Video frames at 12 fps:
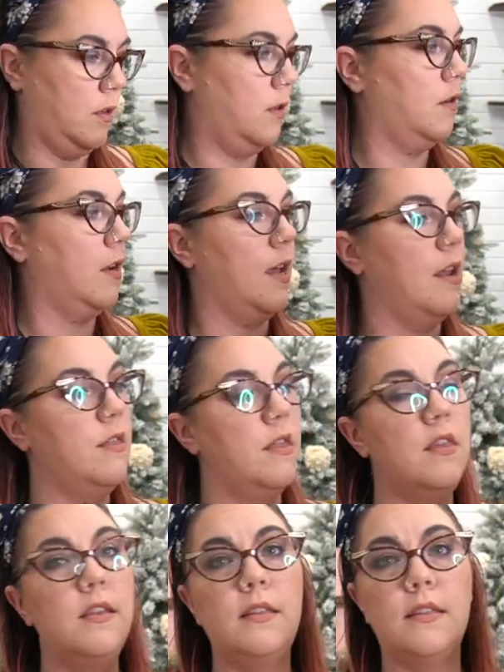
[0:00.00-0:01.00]
All right, and then
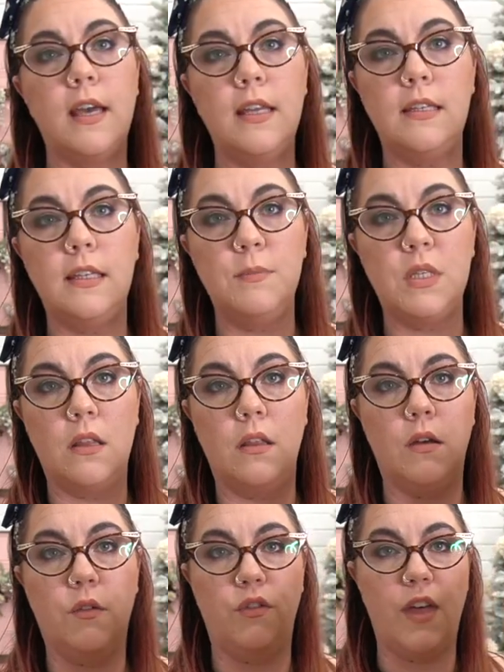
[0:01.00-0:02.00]
this side seems a
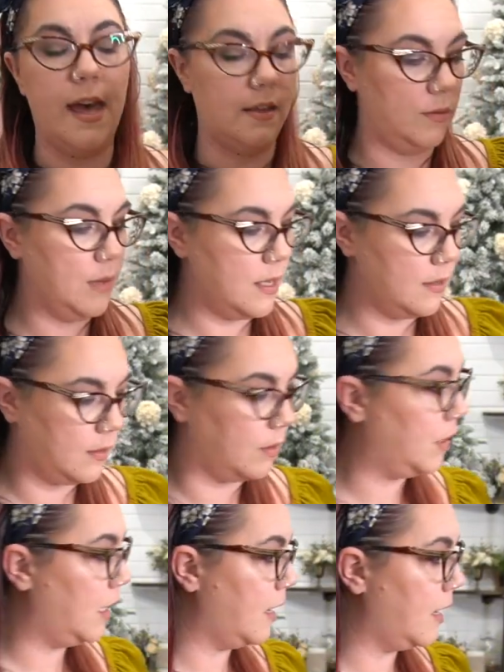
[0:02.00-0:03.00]
little flat to me, so I'm
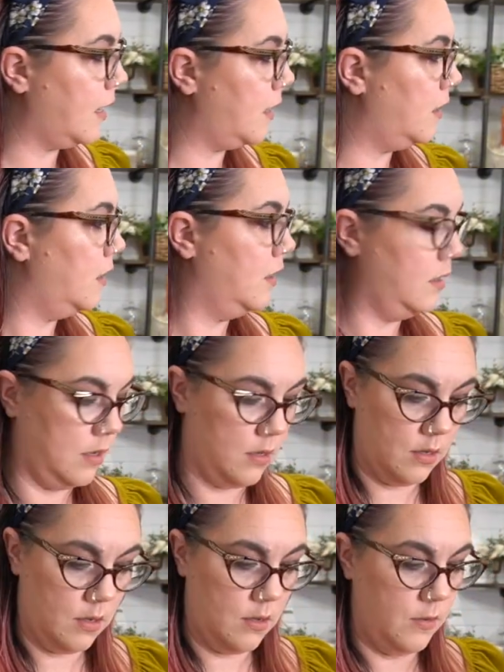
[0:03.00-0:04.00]
gonna add
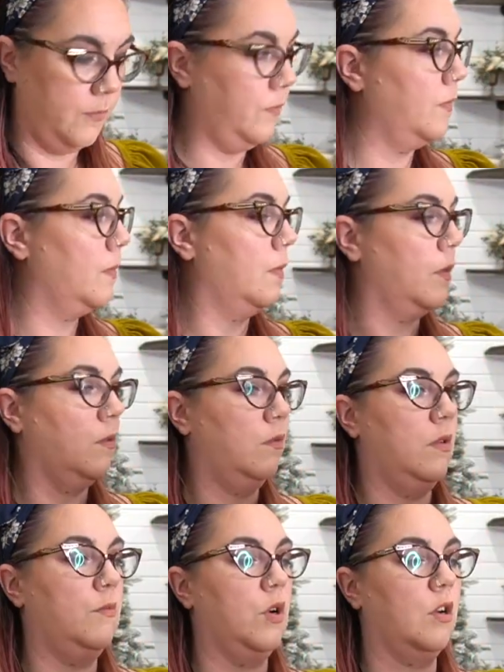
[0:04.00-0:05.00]

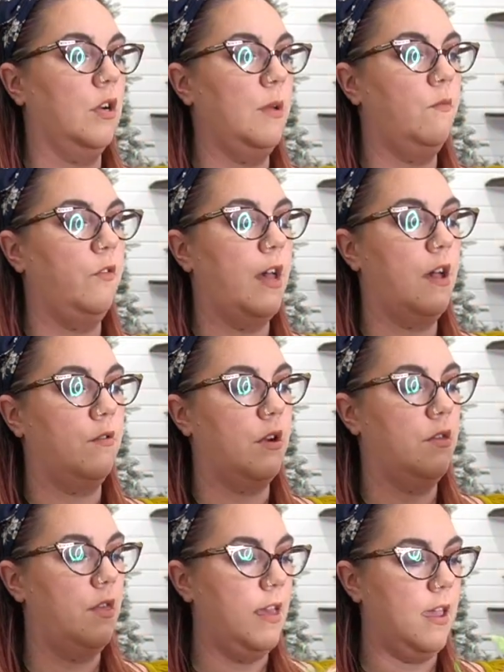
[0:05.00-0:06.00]
one more cream
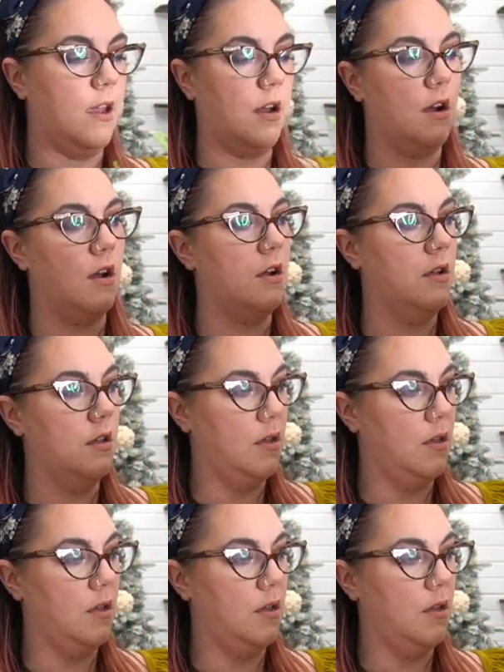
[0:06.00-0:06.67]
flower there.